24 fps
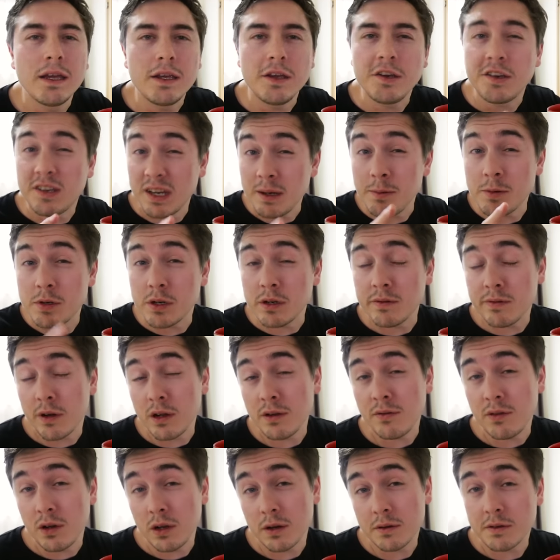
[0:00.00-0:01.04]
You seem to have
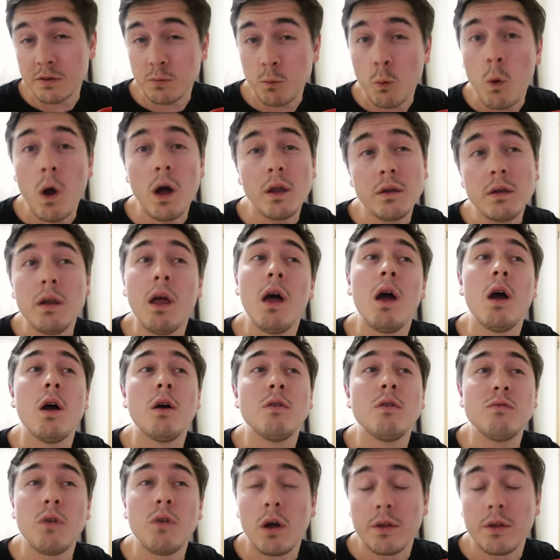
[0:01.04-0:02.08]
overlooked one
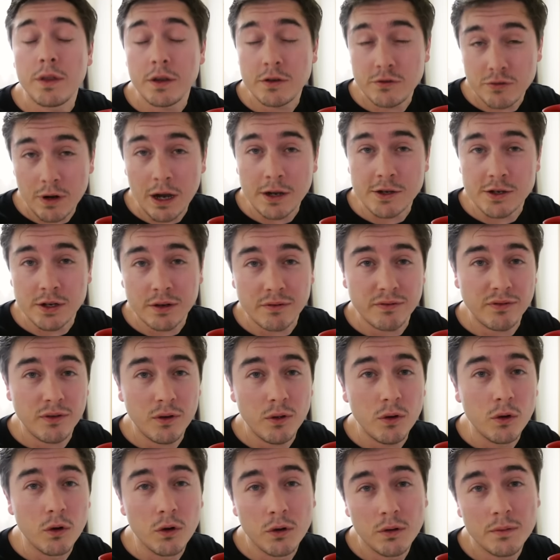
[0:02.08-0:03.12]
rather tragic
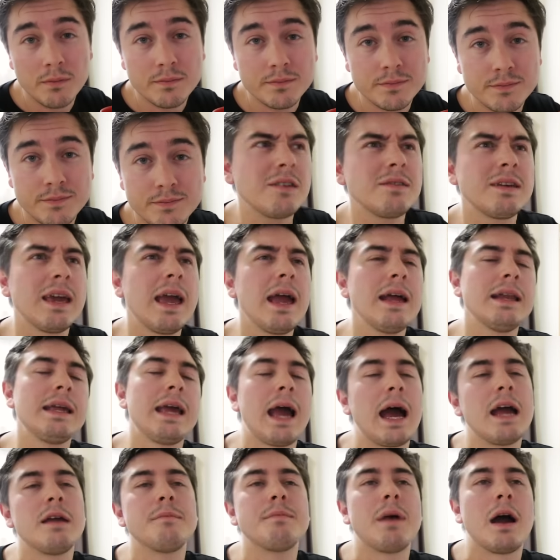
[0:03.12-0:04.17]
flaw. I don't get any
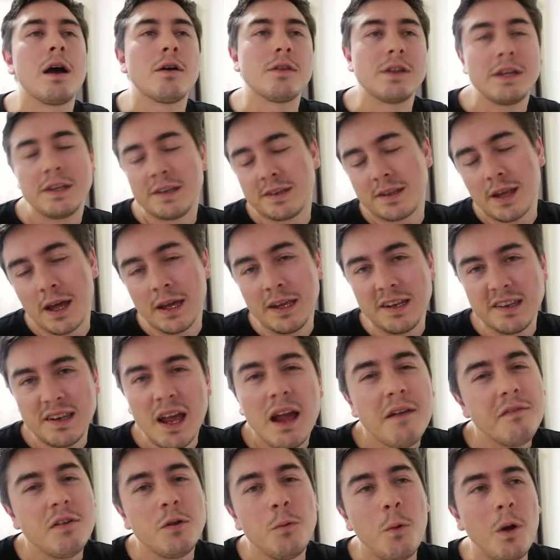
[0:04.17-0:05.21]
hate mail these days.
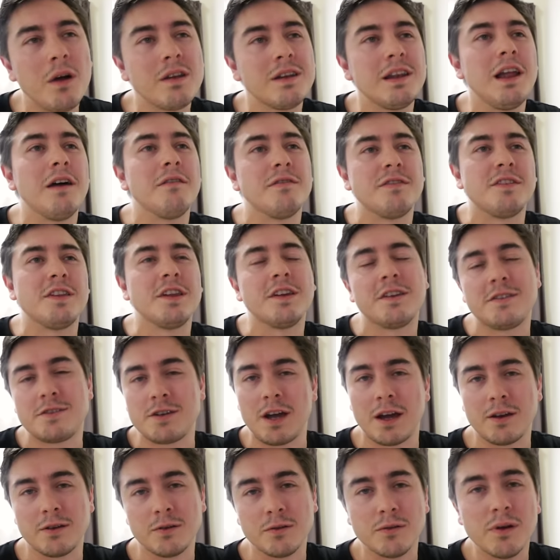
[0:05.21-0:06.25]
Everyone loves this
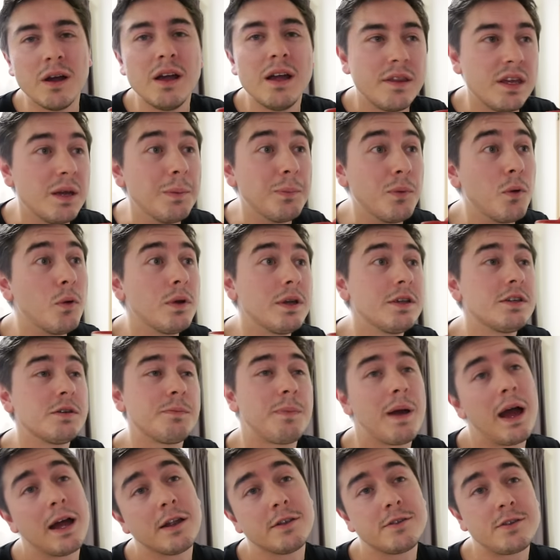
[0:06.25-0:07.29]
channel. The Abroad in
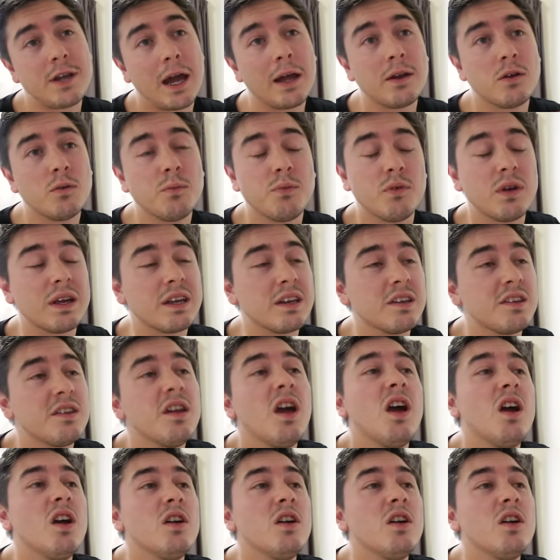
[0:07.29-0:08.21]
Japan channel brings